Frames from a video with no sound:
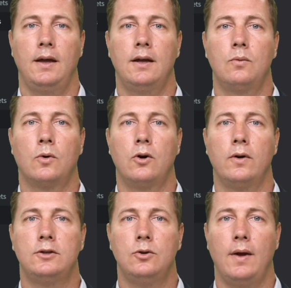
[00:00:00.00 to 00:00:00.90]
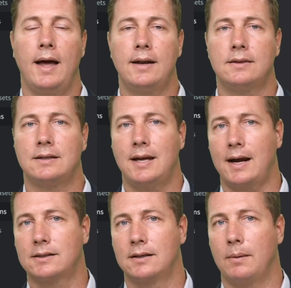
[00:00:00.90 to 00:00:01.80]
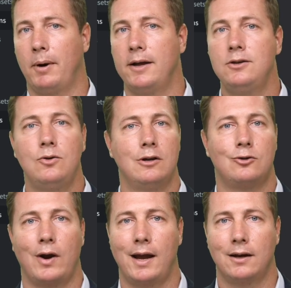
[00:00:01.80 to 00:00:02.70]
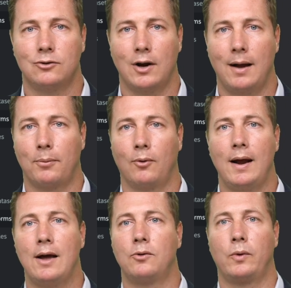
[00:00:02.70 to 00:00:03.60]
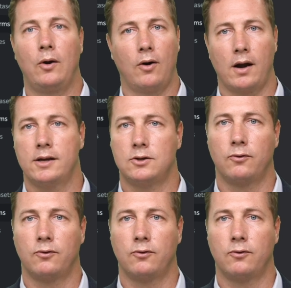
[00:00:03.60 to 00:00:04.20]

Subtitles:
And we're going to edit the text in the button. You can drag and drop around, reorganize